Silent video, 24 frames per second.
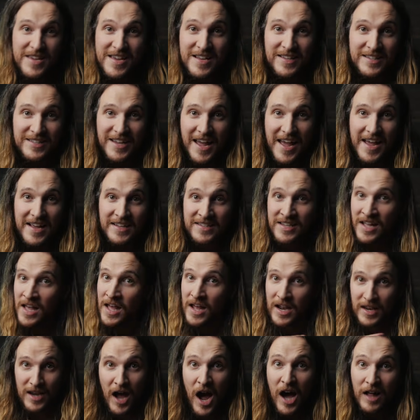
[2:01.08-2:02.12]
these days
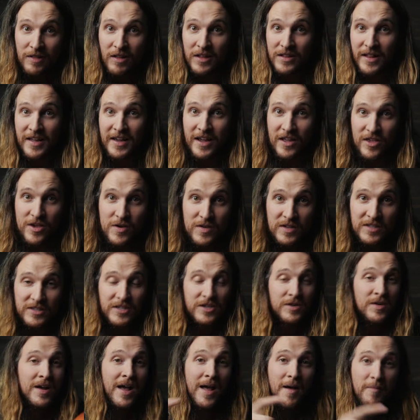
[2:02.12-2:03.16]
not look like it used
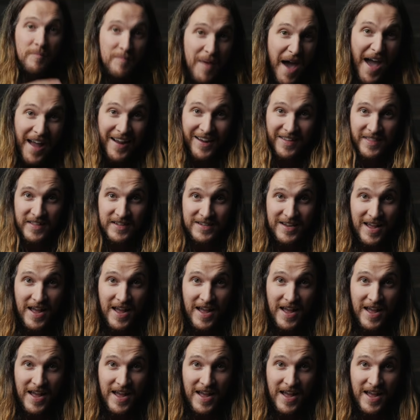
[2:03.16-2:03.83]
to back in the